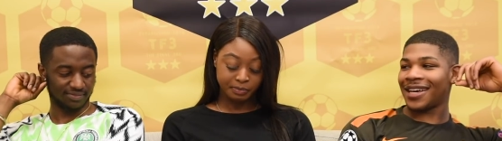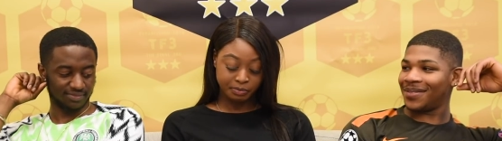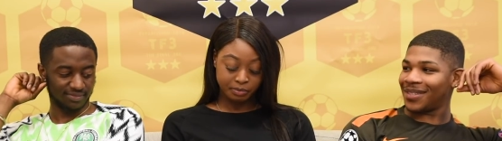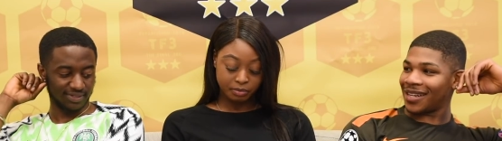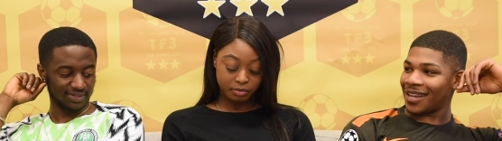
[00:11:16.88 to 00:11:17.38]

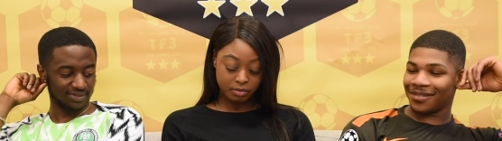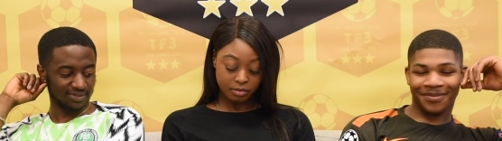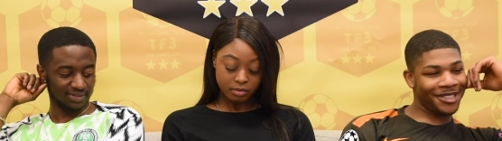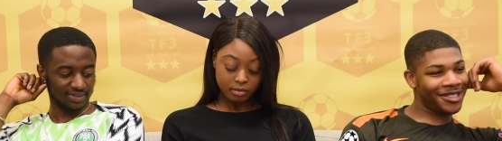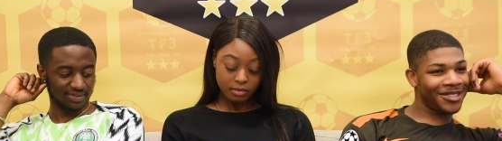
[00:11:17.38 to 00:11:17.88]
Speaker 1: fans that
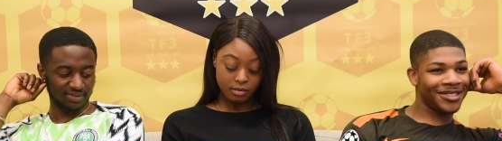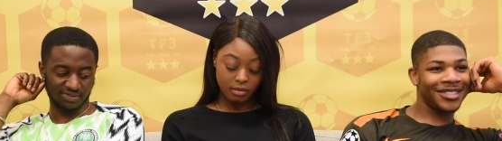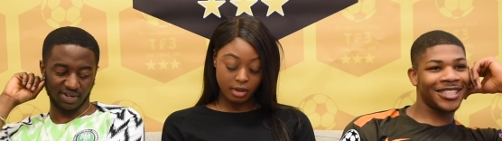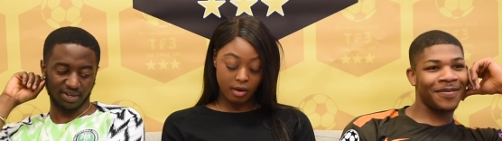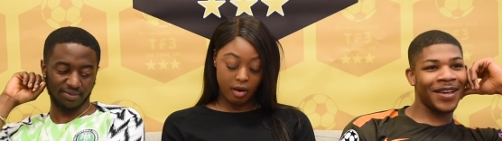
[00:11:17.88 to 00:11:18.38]
that.
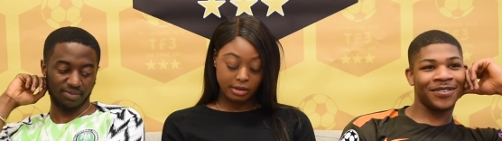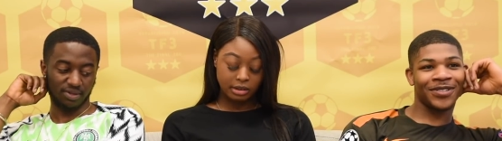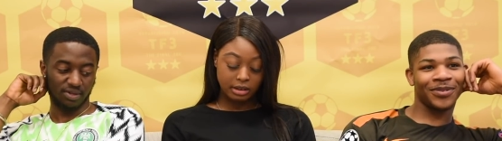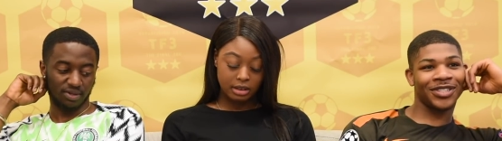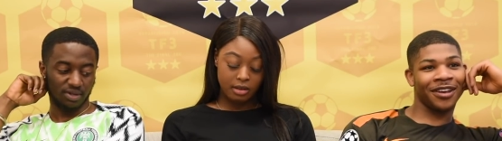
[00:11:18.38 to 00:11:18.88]
Shame, have
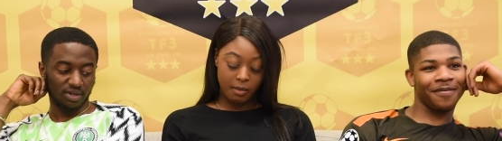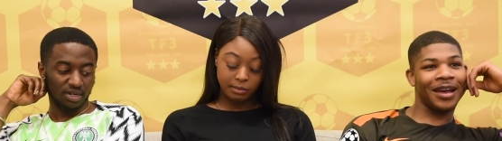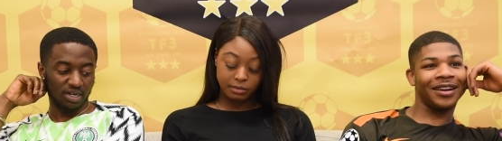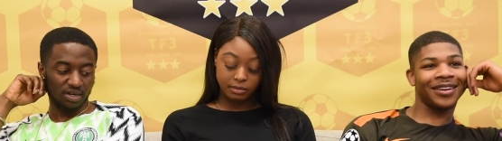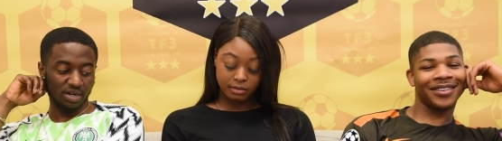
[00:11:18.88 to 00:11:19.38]
some
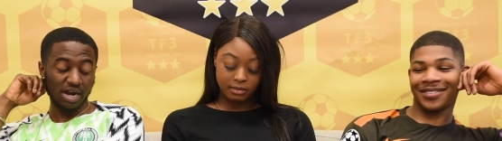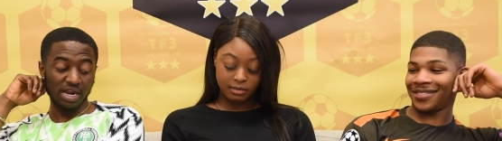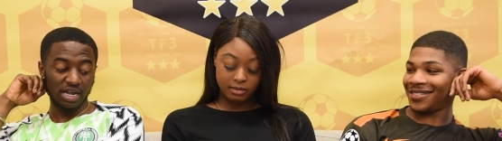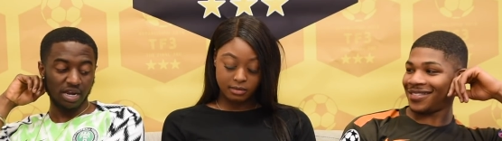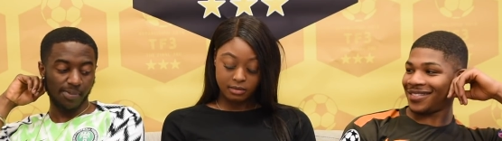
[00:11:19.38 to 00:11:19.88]
shame, man. No,
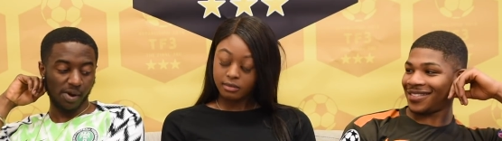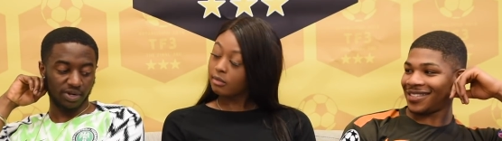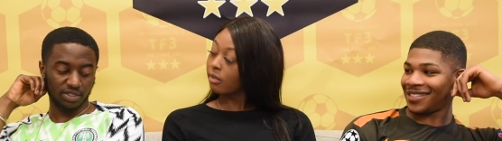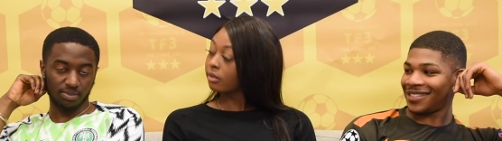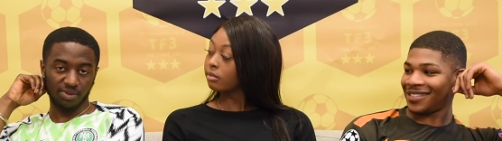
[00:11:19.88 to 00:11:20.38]
they nearly
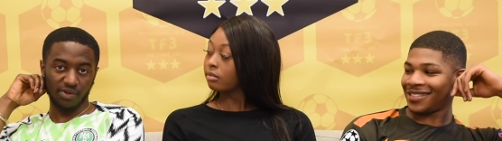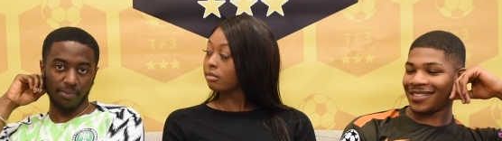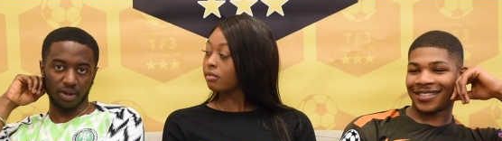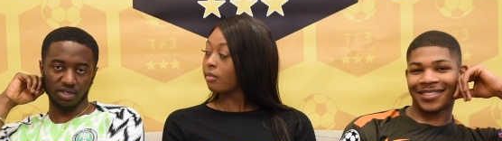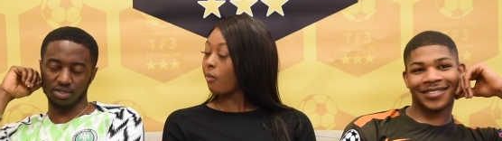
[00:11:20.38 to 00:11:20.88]
bottled it to be
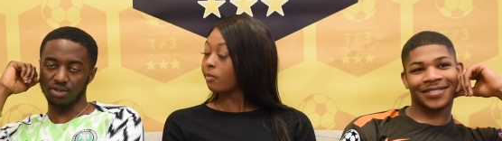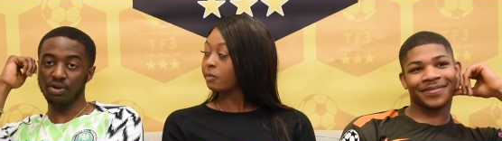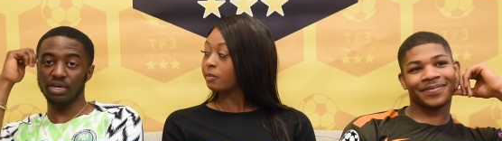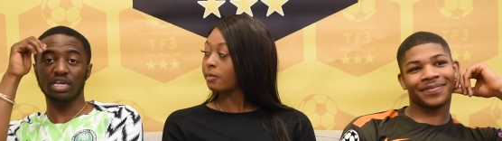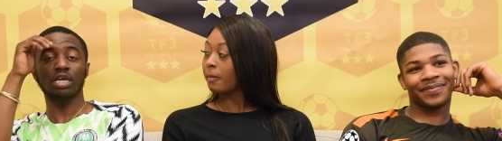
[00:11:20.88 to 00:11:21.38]
fair, but it's
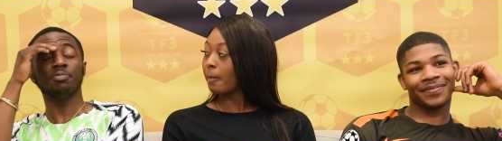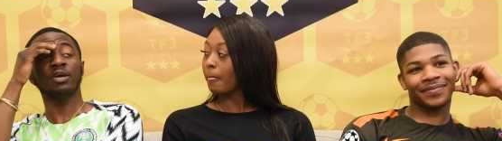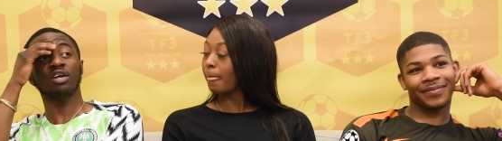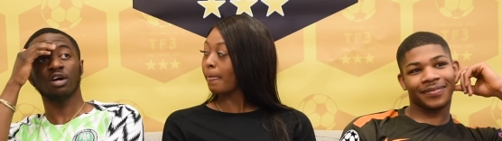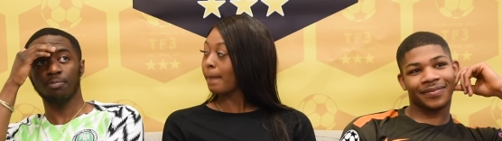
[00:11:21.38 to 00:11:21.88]
annoying. They keep
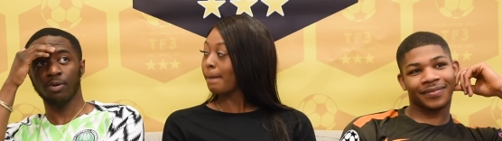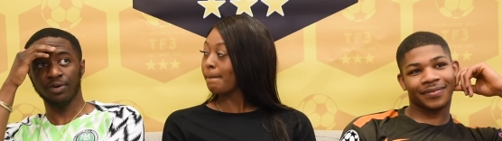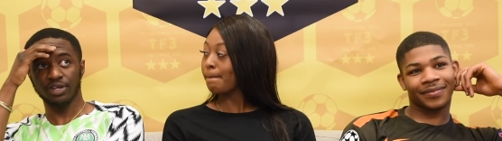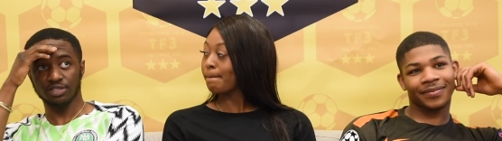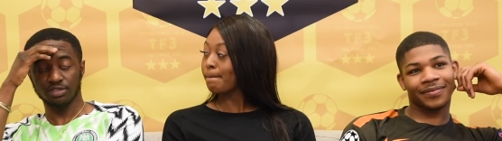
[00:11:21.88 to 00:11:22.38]
picking up
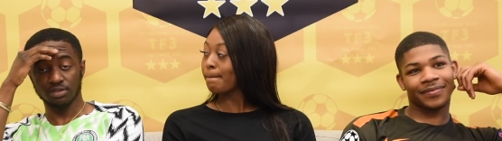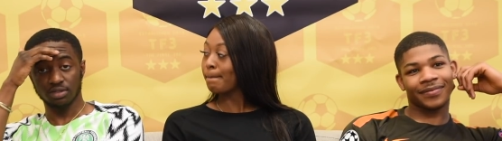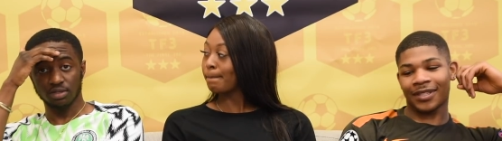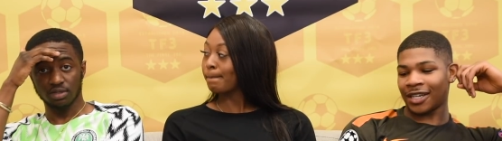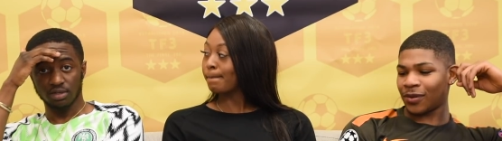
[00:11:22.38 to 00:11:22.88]

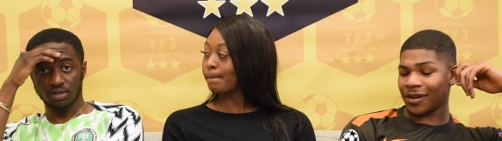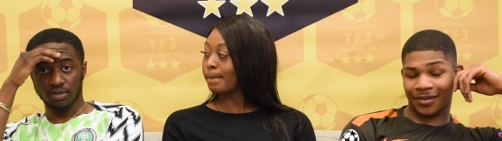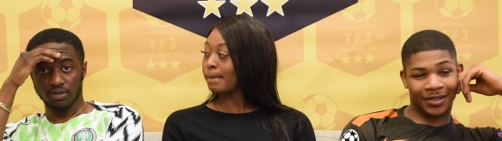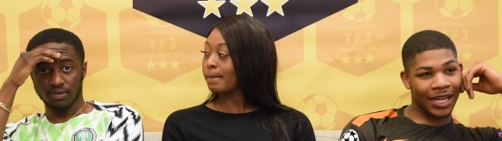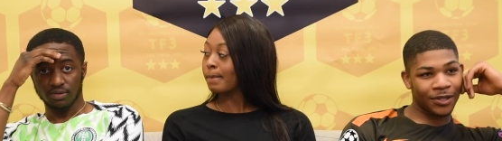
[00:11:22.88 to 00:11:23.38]
points.
Speaker 2: That's
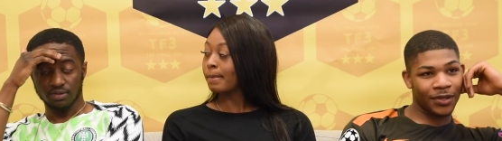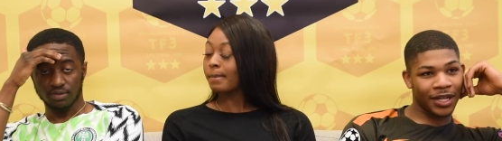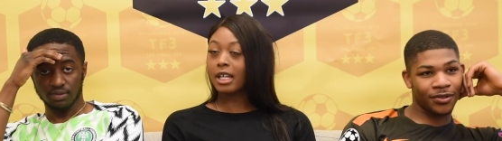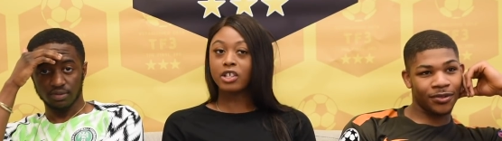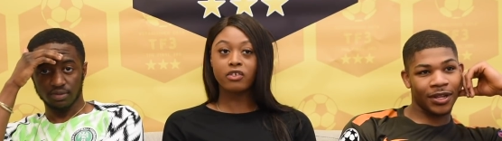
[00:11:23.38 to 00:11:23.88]
what that's what
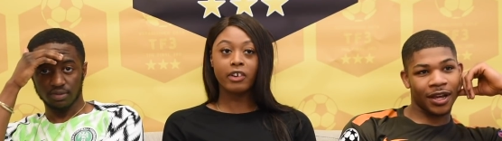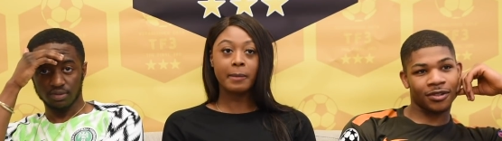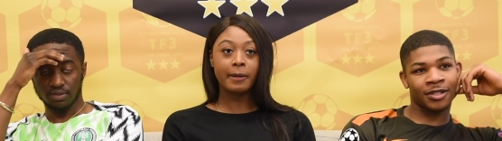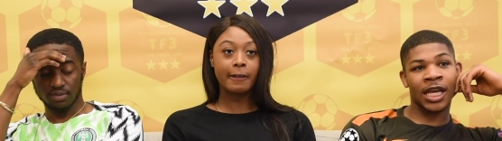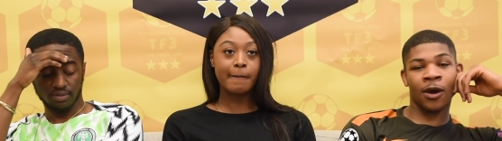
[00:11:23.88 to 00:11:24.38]
they do.
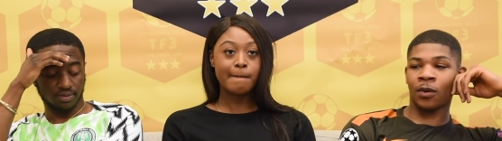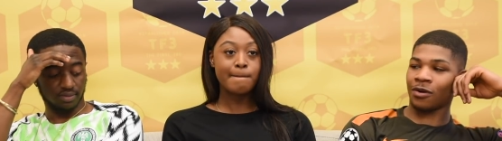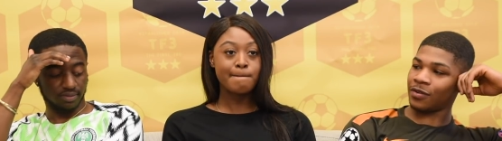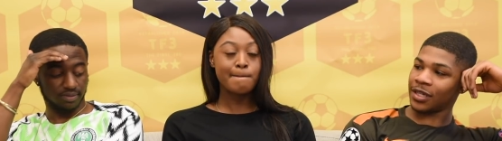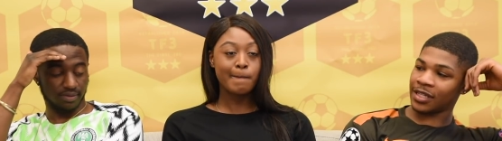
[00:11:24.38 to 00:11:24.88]
They're, they're
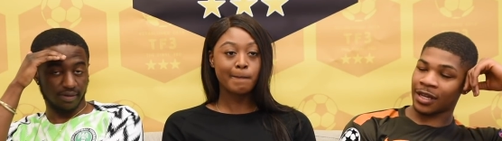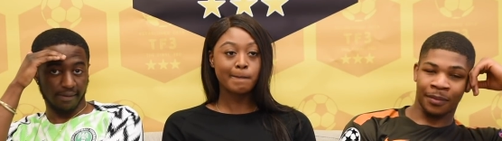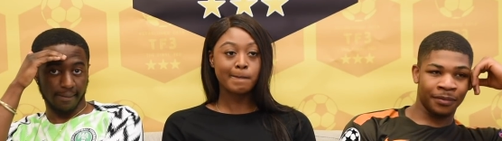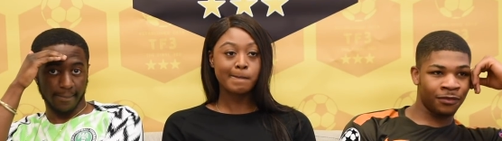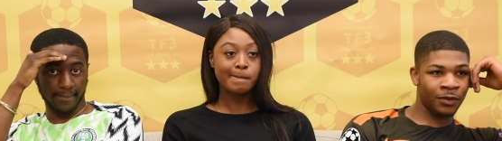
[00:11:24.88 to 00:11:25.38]
well run, t-
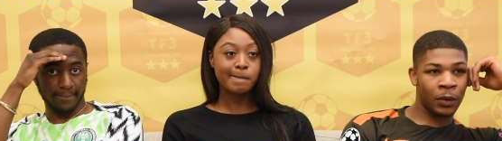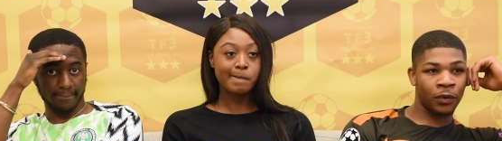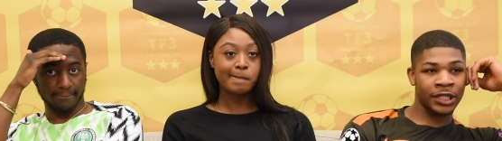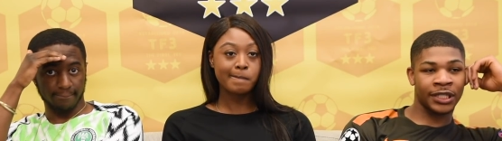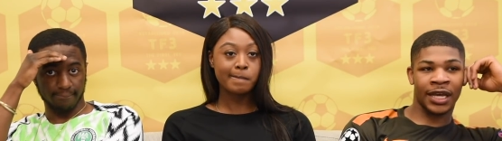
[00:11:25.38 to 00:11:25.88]
um,
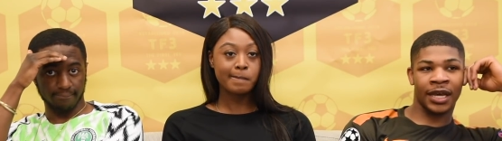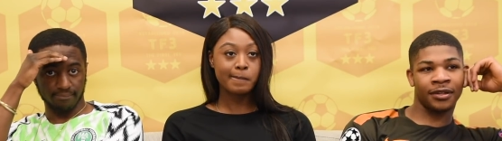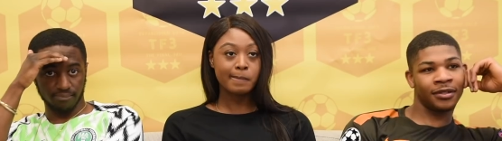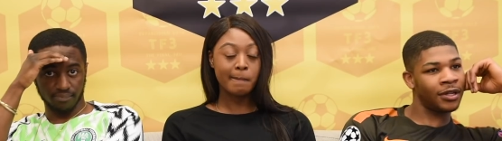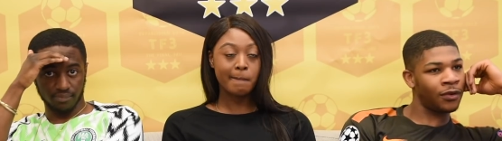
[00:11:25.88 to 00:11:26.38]
well run
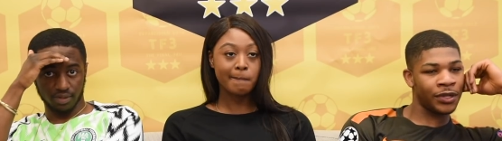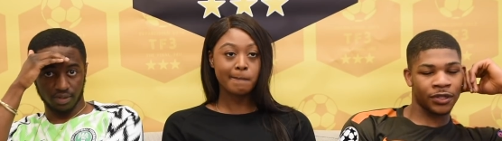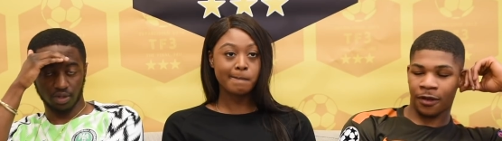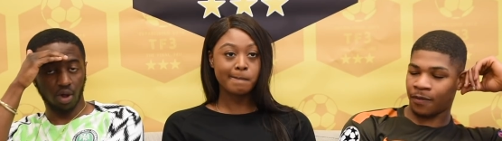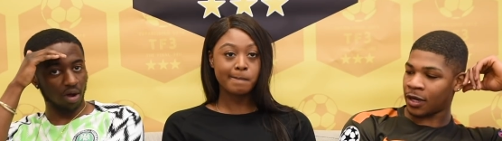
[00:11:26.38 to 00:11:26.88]
side. They're
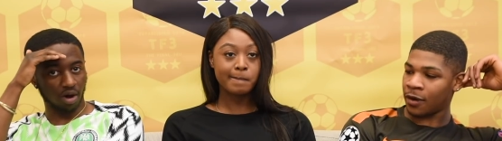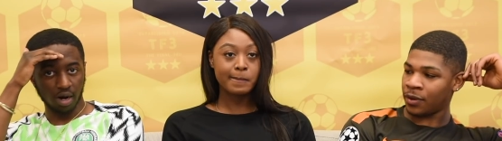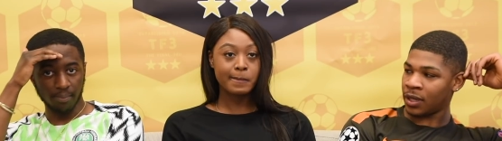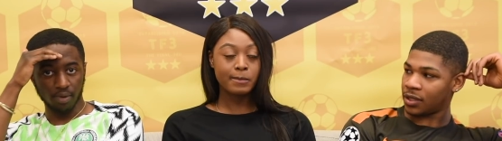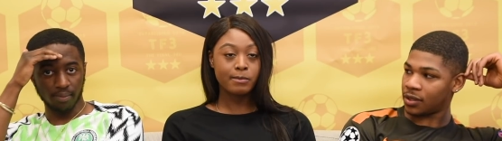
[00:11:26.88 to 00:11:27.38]
always gonna. It's got to
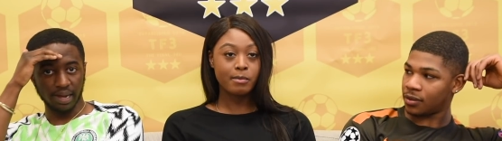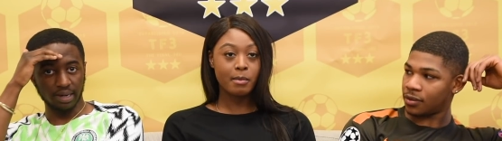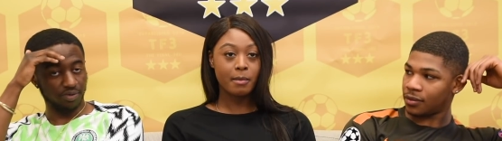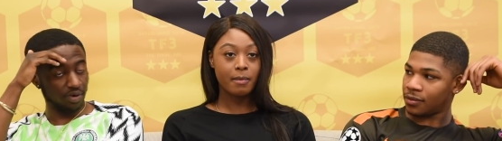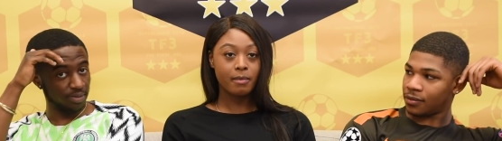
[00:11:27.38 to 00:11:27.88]
crumble, games.
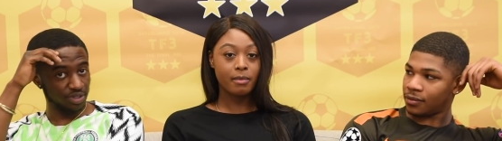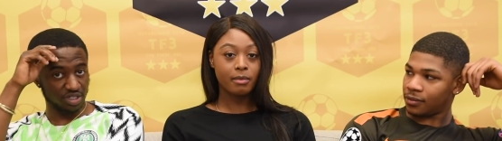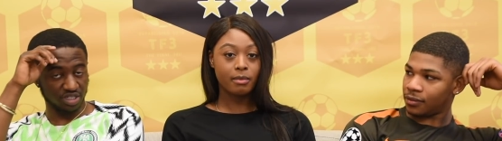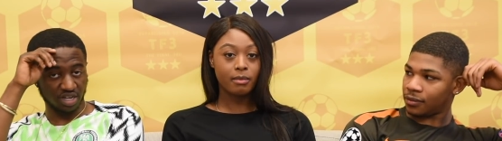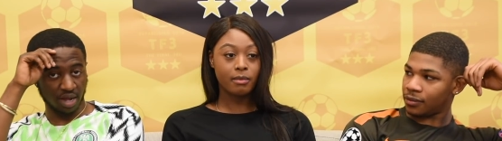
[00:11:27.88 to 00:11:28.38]
man. Real
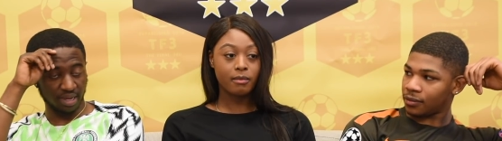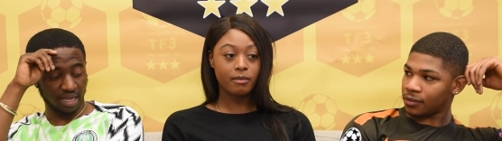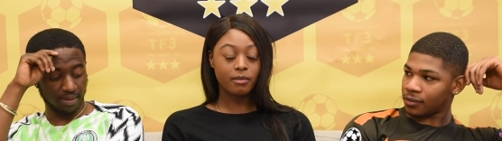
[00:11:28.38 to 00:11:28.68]
Madrid just come and